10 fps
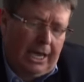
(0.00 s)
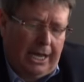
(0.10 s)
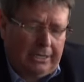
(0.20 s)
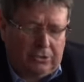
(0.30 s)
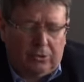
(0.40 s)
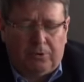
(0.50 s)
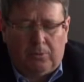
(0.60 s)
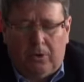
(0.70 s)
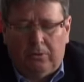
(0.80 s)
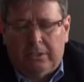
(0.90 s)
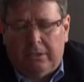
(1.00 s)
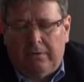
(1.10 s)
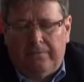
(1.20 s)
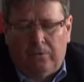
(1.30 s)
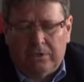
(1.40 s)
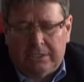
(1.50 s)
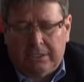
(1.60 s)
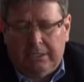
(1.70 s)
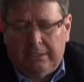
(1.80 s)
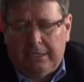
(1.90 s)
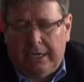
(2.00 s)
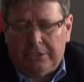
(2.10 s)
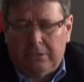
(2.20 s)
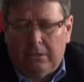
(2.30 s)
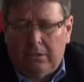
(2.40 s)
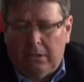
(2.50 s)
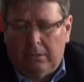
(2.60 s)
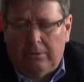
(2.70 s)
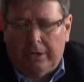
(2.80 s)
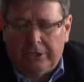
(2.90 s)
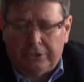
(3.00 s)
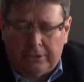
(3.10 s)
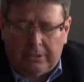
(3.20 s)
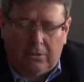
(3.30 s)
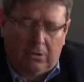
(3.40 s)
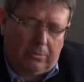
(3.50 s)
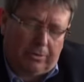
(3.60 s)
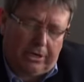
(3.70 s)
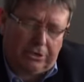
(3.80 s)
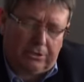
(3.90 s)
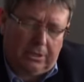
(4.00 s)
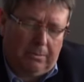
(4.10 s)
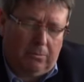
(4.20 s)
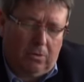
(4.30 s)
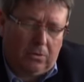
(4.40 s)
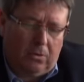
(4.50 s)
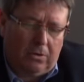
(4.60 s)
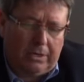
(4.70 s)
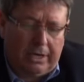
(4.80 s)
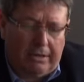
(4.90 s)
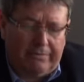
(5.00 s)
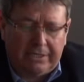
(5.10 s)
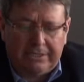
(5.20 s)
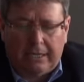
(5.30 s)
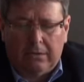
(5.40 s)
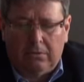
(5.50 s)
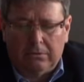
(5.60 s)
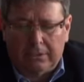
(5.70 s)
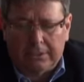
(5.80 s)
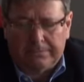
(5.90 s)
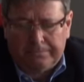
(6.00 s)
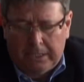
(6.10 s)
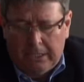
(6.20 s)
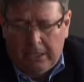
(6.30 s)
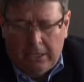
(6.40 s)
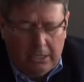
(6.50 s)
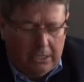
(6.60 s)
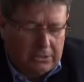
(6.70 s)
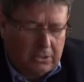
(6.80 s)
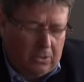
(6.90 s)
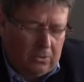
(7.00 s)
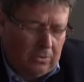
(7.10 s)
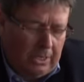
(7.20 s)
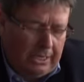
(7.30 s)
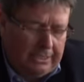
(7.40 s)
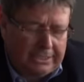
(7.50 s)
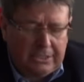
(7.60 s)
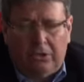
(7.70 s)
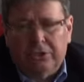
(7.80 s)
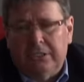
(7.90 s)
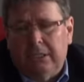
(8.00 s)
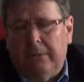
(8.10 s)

and to promote and enforce international cooperation among all relevant stakeholders. So, and it's not just